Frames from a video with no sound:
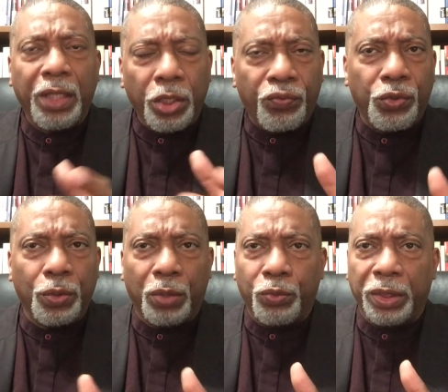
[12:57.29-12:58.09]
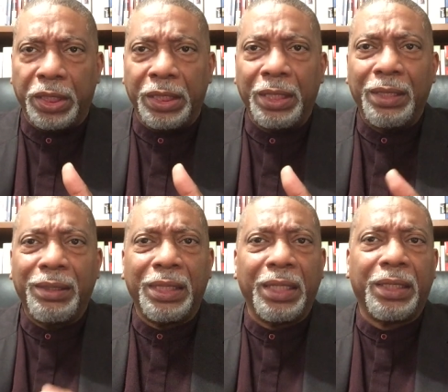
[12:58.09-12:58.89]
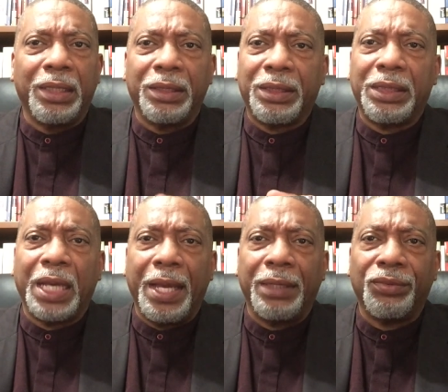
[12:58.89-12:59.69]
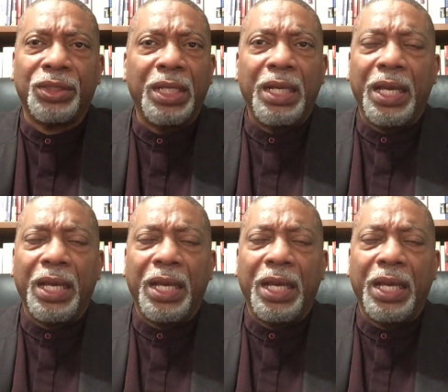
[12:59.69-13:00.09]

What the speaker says: if you are really taking a stance,